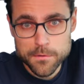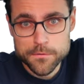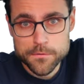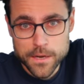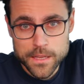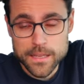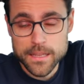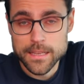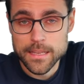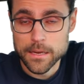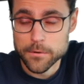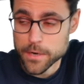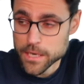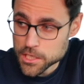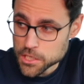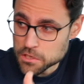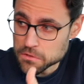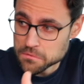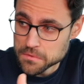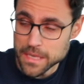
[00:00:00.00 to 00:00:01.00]
friendly
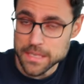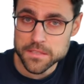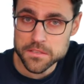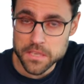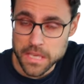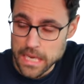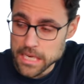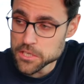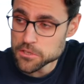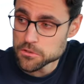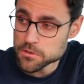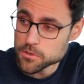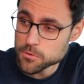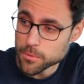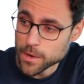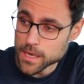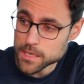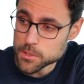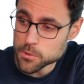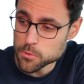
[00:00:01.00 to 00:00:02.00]
direction. That's actually
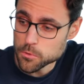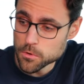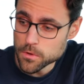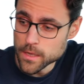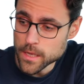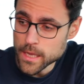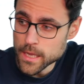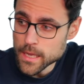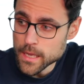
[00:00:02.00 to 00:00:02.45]
quite cool.